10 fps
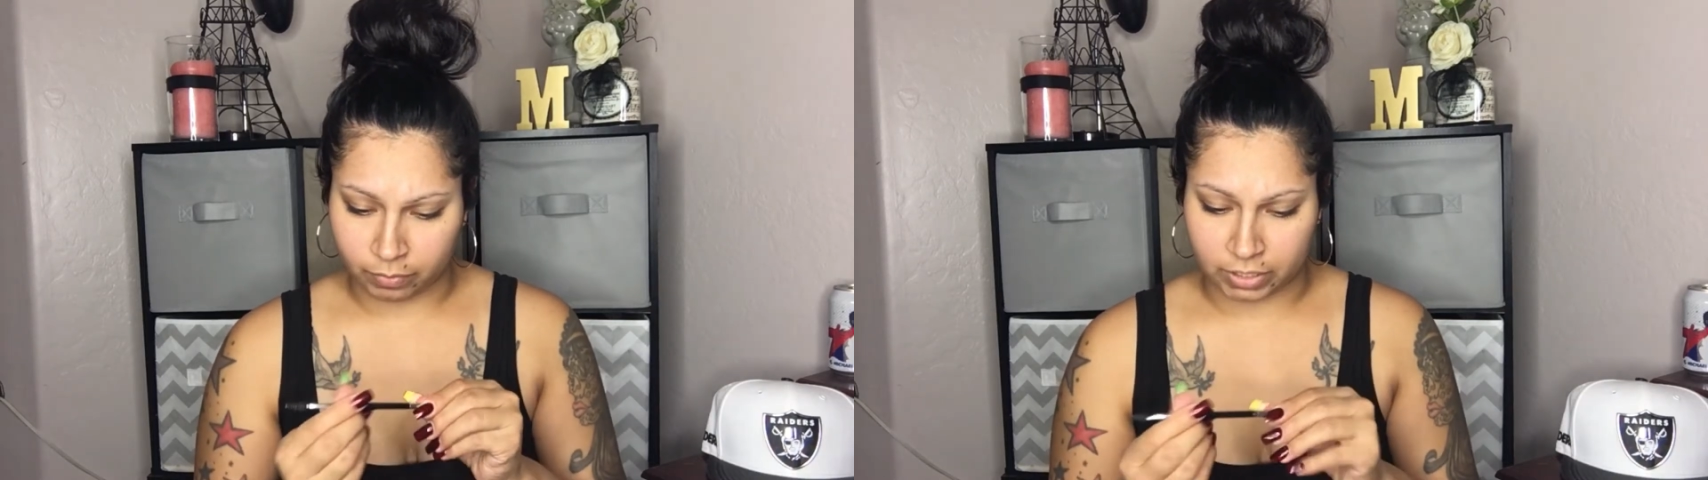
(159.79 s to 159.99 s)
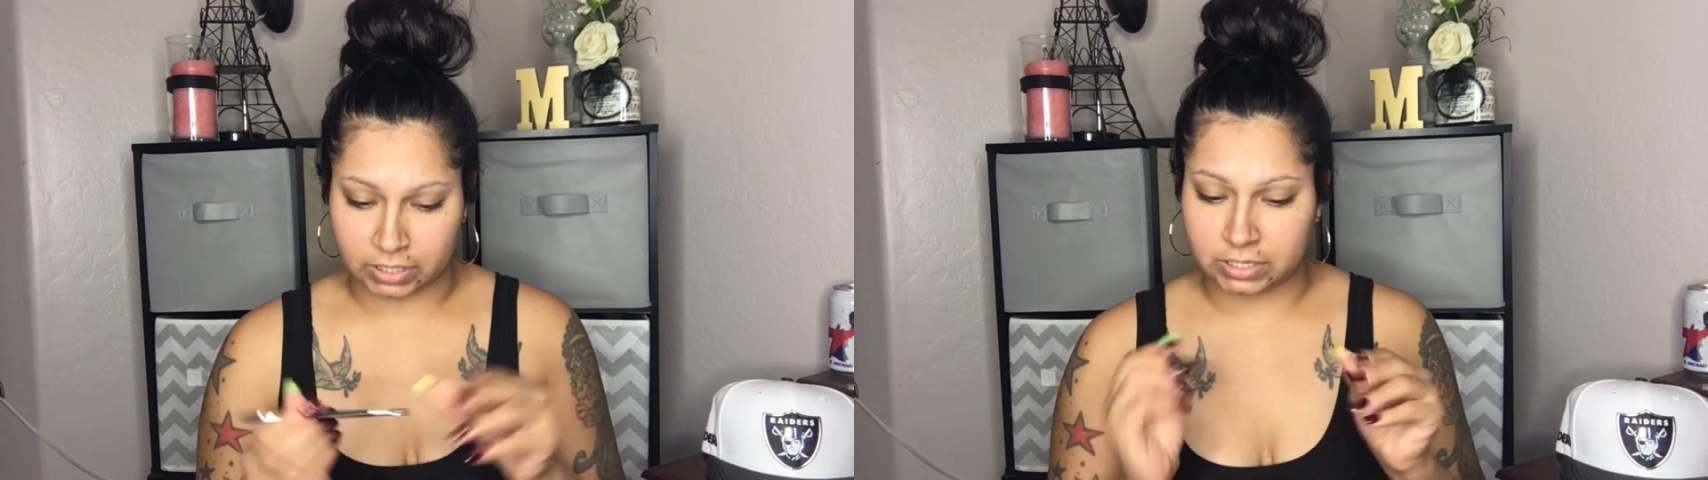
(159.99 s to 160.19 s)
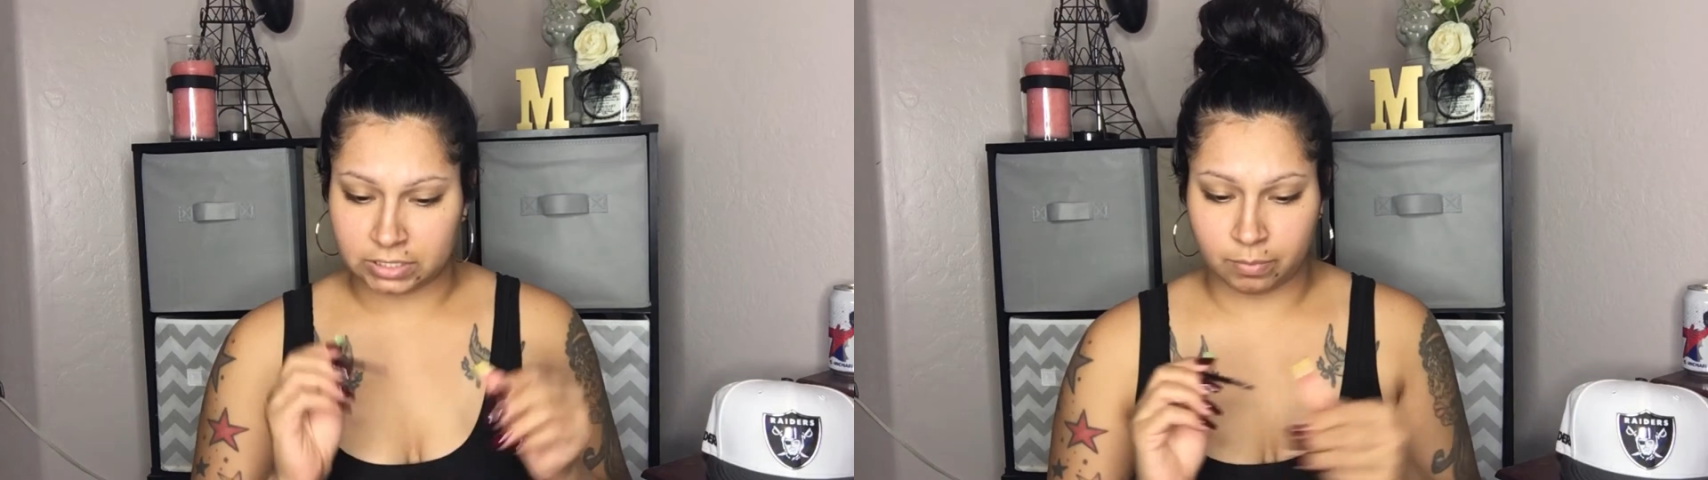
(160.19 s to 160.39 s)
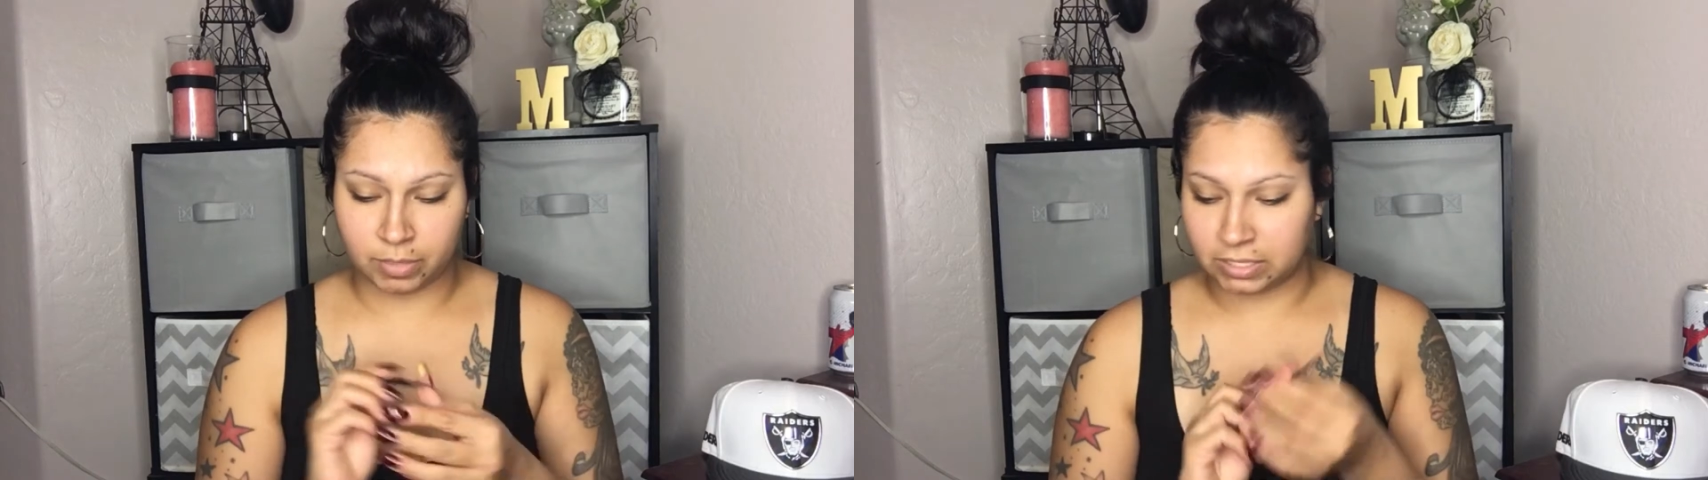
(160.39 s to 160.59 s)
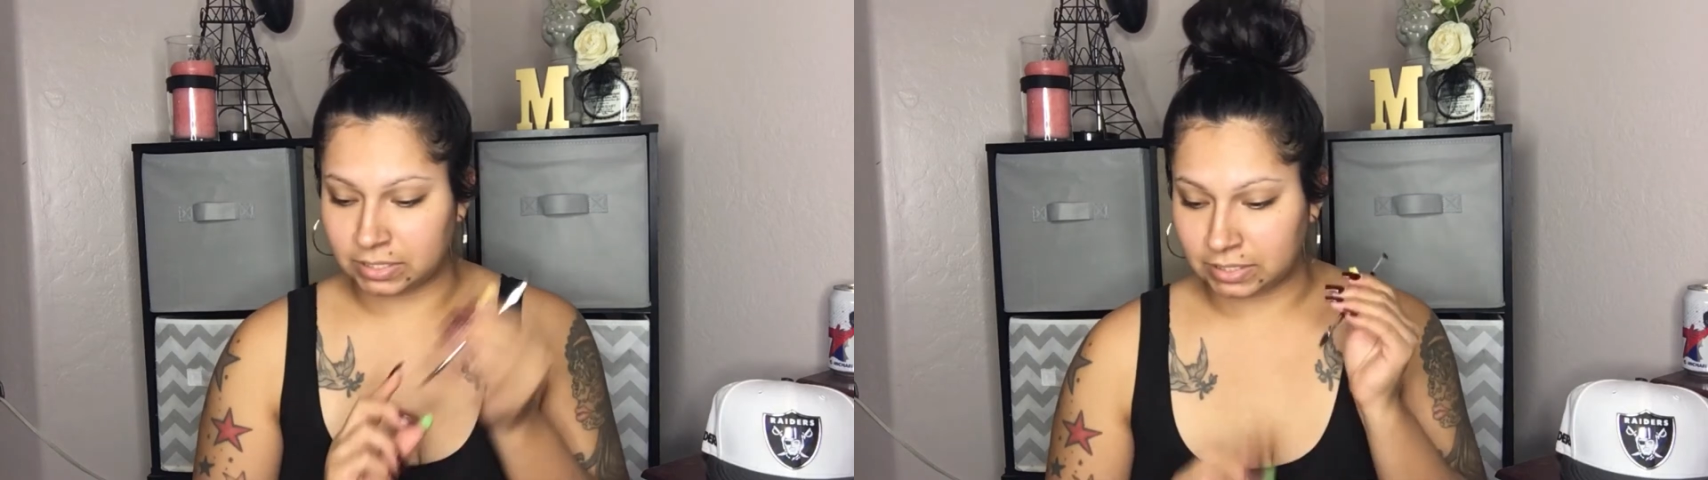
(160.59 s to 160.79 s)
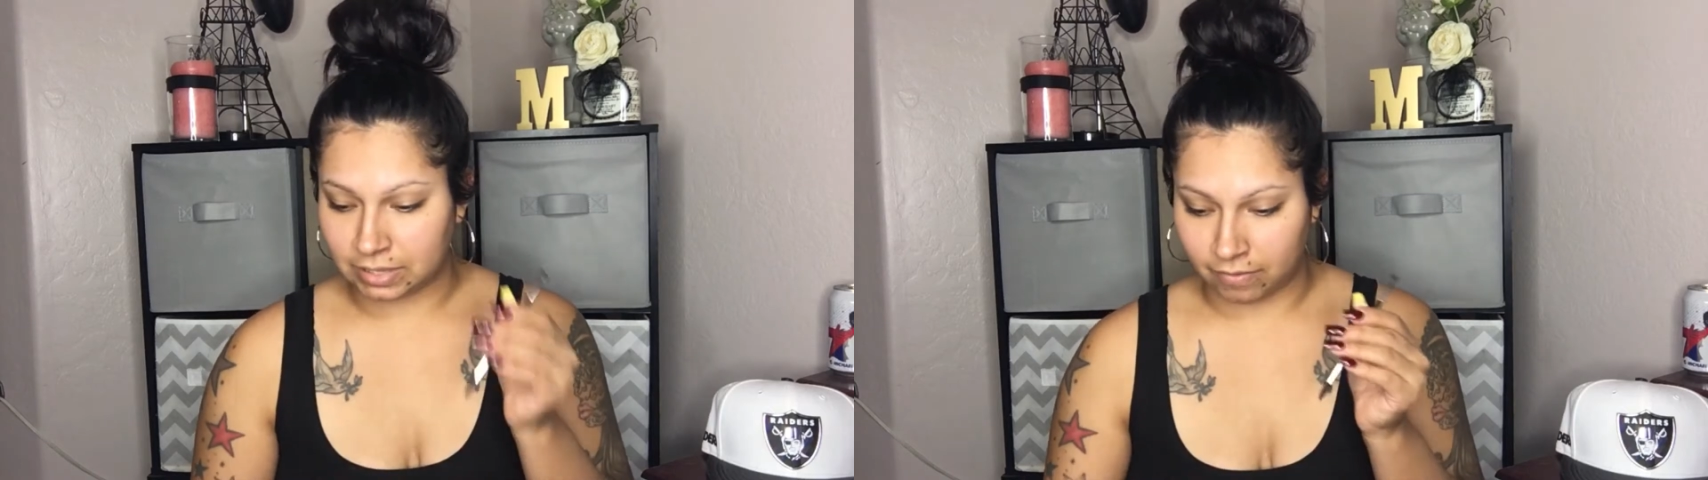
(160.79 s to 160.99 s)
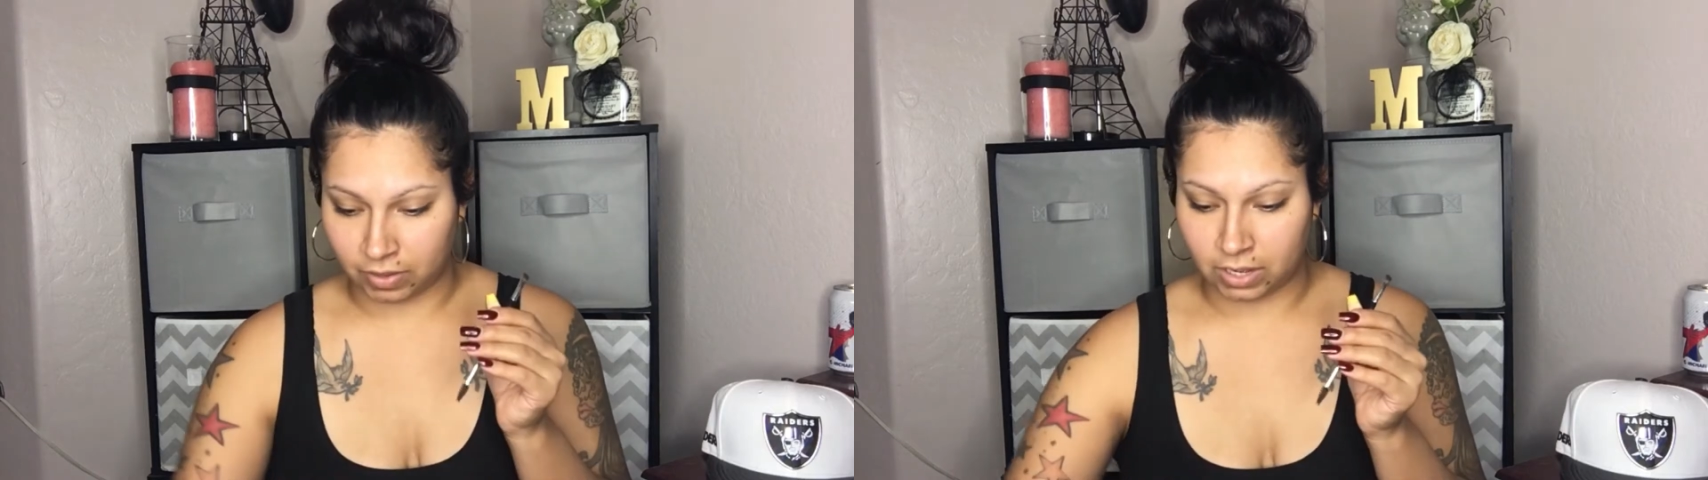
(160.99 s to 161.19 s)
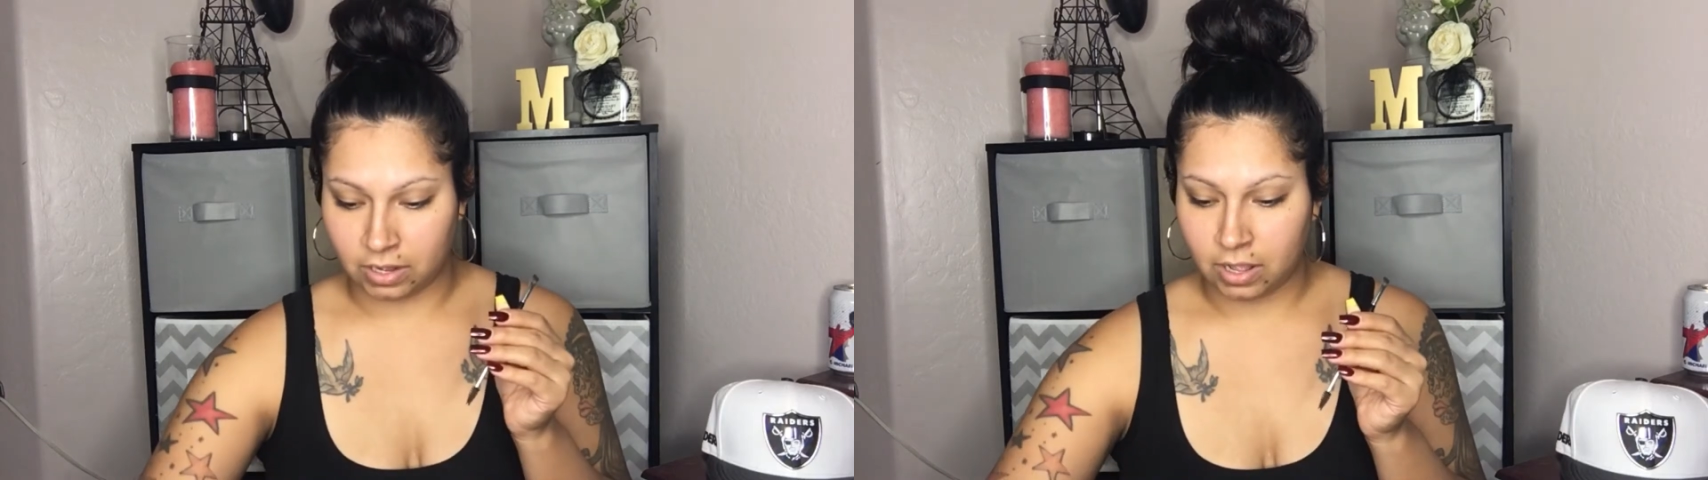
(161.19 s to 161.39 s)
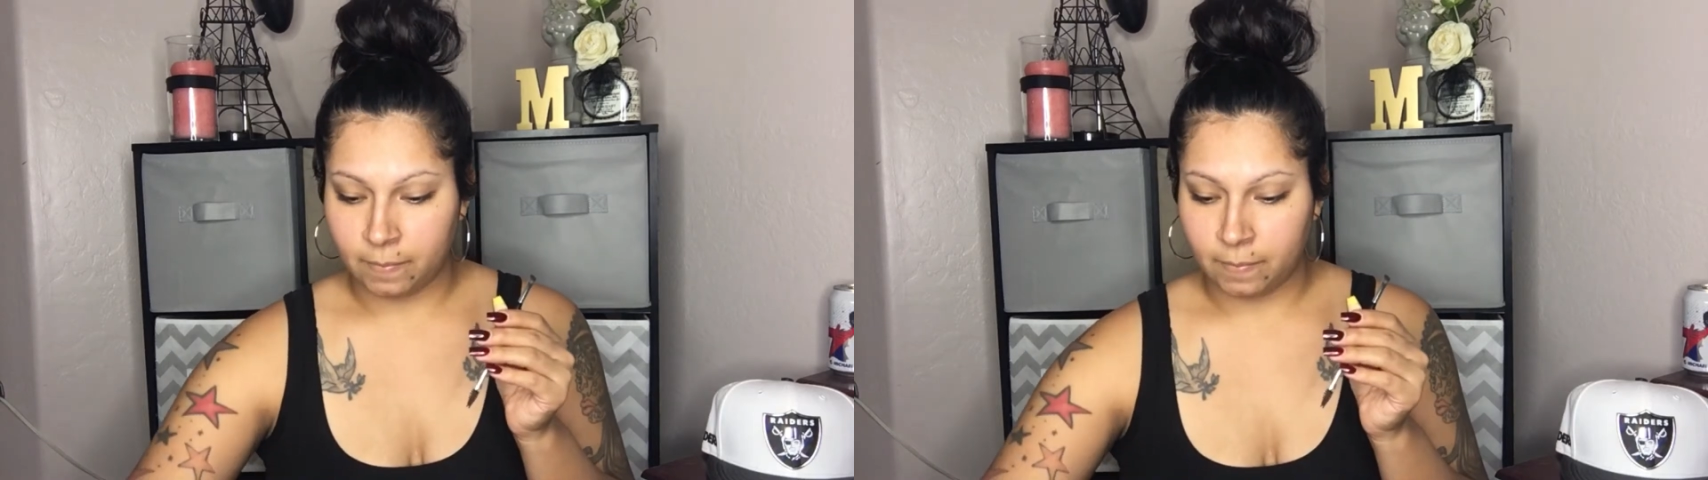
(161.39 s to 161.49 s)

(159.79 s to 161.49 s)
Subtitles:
but it is the B7.